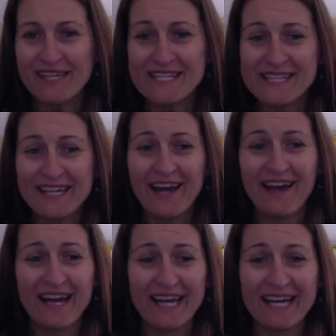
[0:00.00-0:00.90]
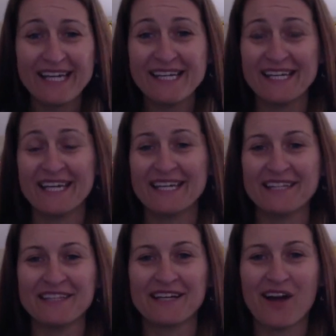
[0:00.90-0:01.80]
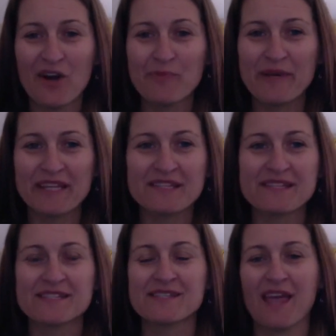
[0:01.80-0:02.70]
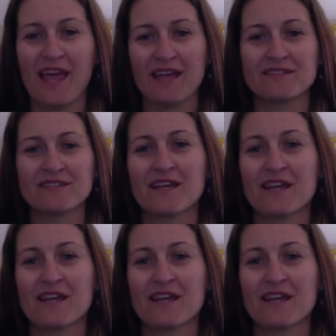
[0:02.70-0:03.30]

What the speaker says: say hi in the comments, and